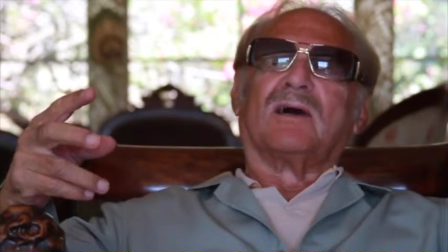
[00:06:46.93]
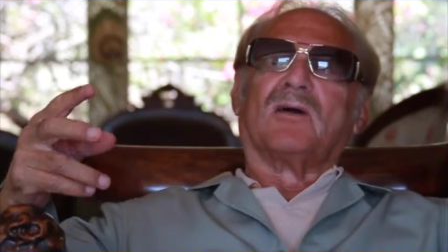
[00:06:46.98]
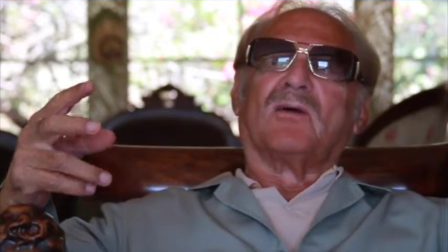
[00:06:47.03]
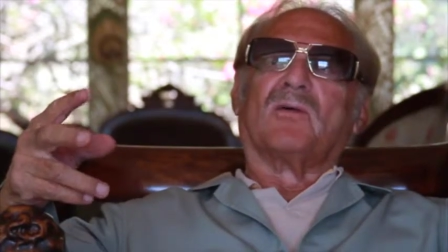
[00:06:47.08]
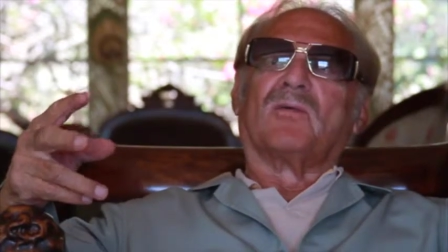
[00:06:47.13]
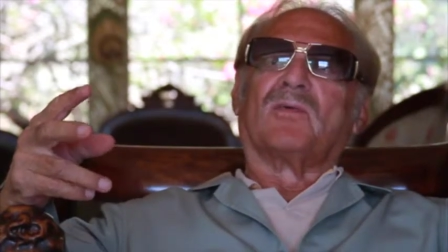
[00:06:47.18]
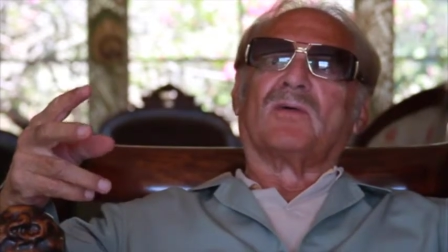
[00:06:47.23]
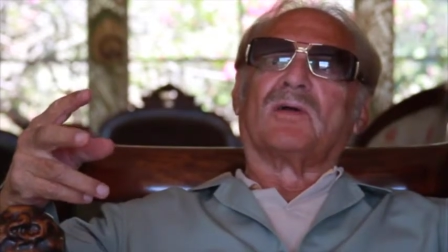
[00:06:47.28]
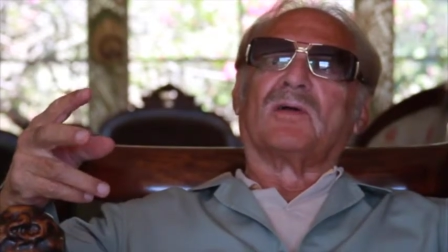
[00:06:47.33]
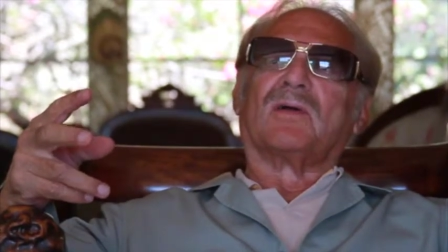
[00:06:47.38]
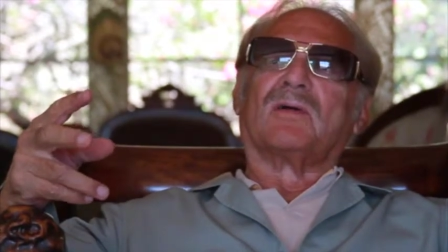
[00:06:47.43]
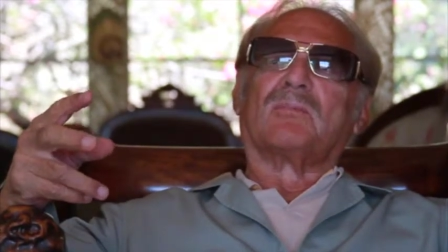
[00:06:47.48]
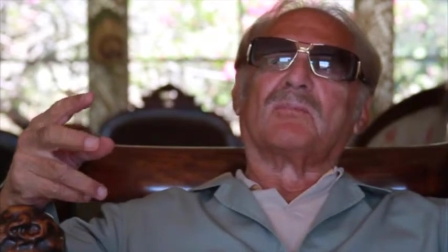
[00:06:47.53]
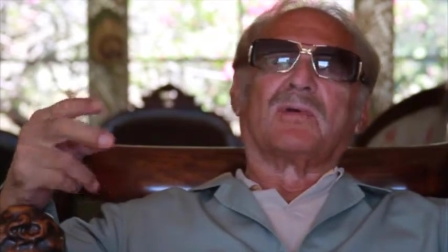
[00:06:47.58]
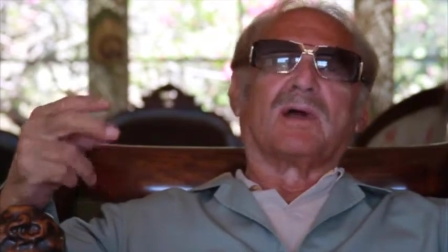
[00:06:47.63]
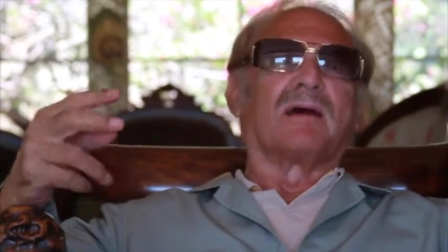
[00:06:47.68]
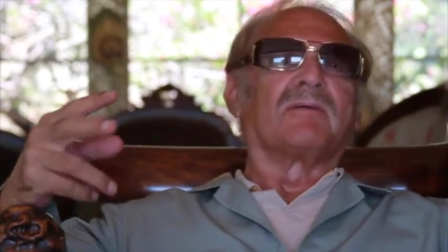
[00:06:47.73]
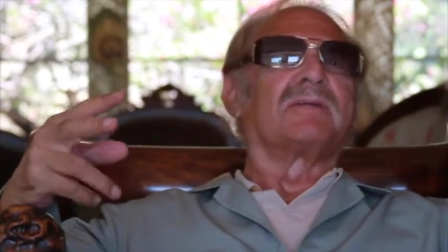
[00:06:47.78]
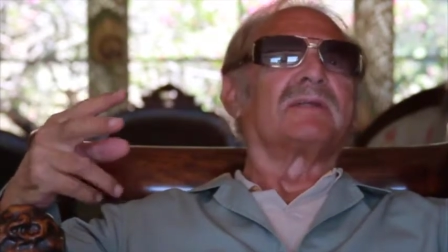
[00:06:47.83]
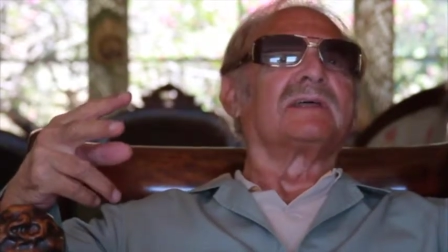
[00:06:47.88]
over
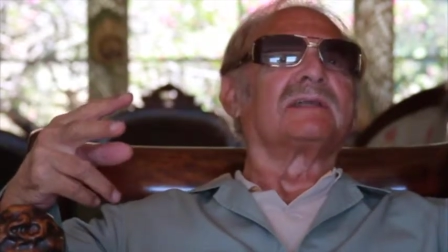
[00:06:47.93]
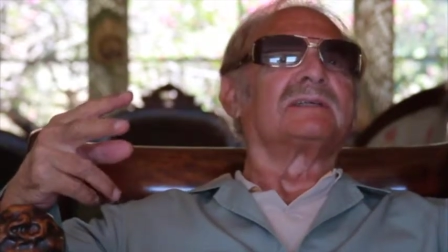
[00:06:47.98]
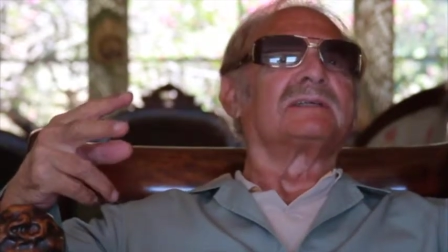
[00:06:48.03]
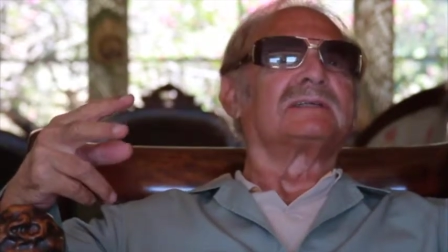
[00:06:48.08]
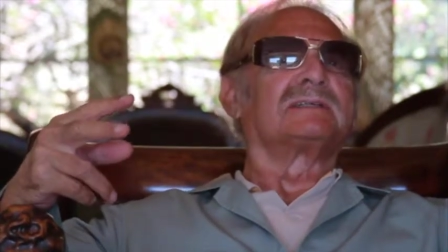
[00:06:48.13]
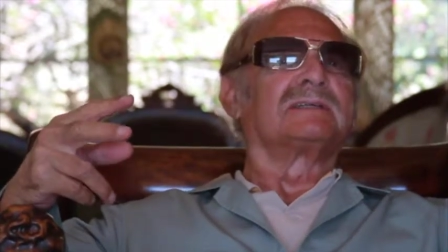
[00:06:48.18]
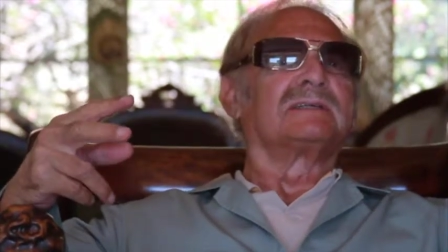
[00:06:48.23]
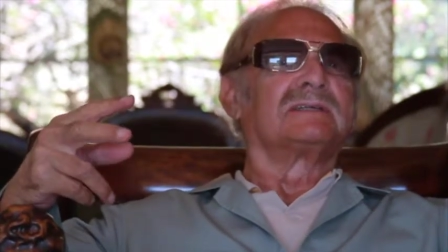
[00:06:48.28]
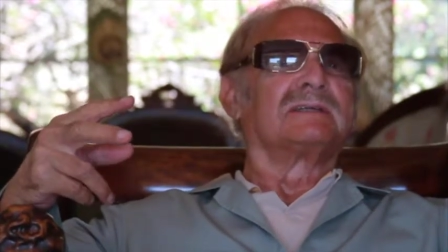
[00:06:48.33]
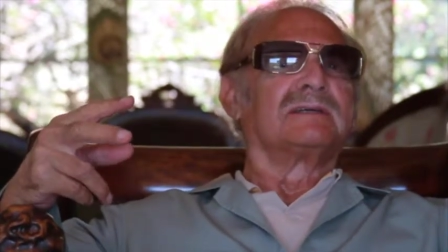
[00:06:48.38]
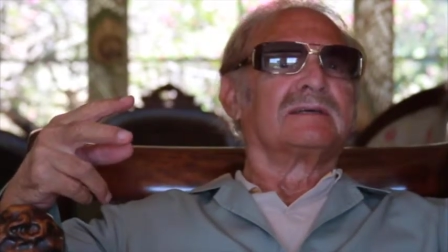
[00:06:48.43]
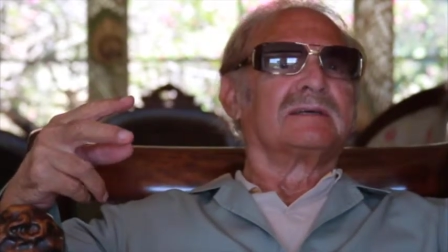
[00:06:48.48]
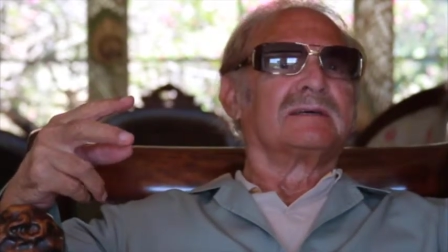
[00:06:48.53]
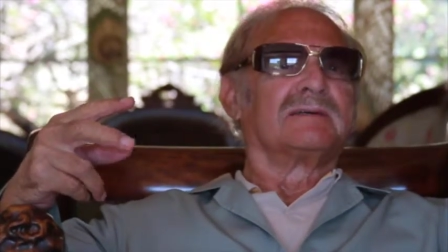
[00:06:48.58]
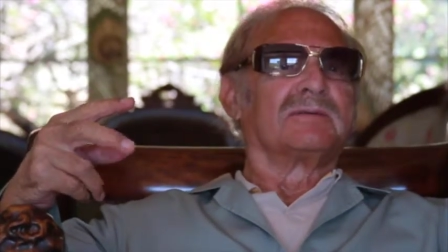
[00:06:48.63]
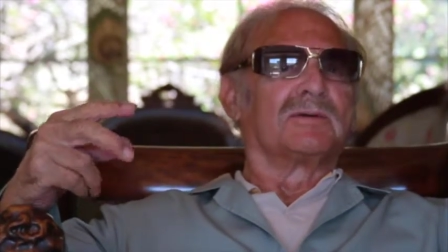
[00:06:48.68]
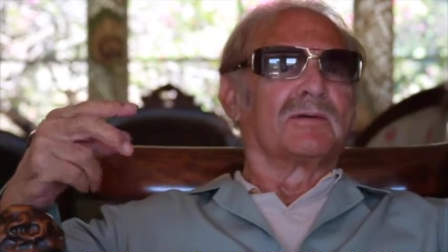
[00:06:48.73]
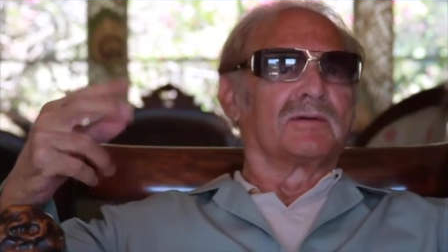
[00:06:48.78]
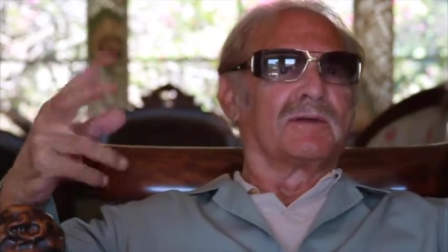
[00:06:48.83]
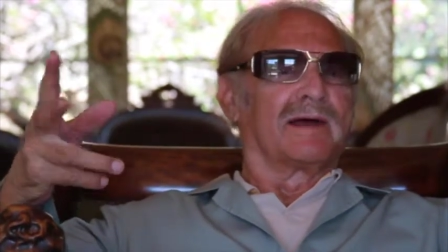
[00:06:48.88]
Providence,
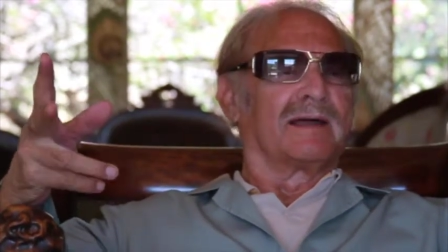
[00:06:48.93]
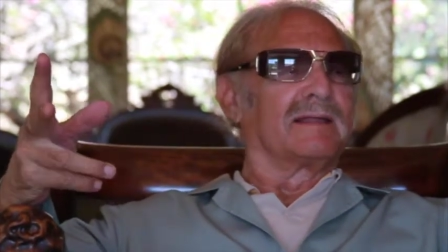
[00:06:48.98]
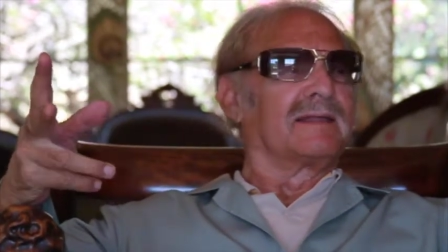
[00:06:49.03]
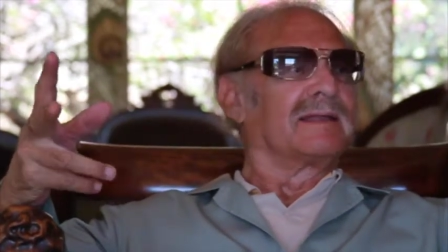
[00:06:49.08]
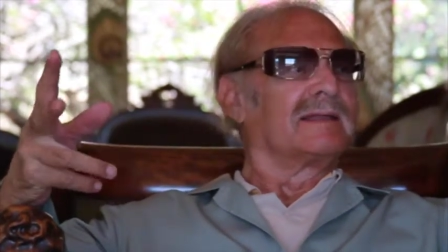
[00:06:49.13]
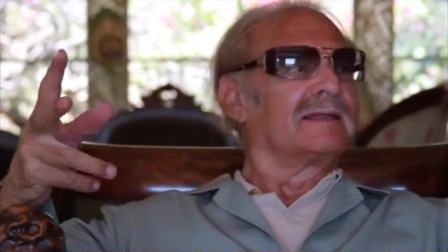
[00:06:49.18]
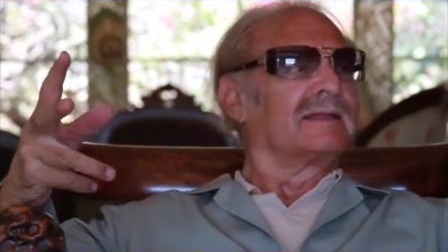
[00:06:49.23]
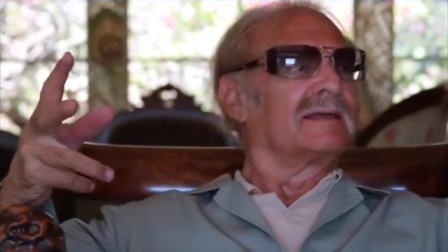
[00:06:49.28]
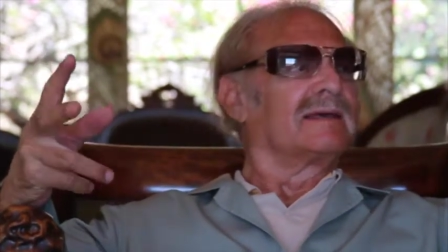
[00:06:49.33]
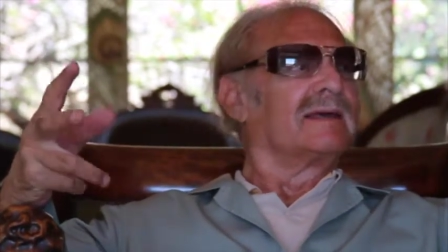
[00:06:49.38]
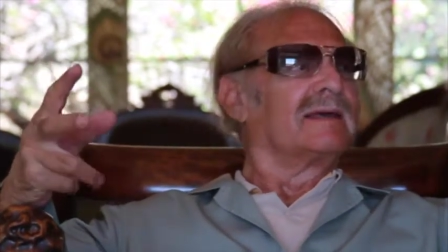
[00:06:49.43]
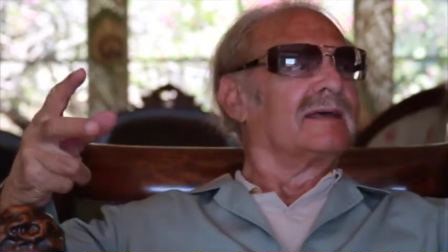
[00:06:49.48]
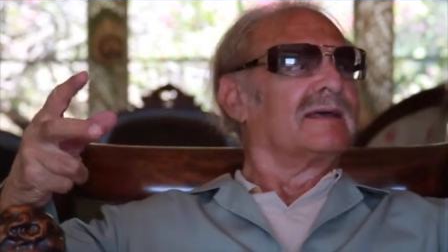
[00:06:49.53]
Rhode Island,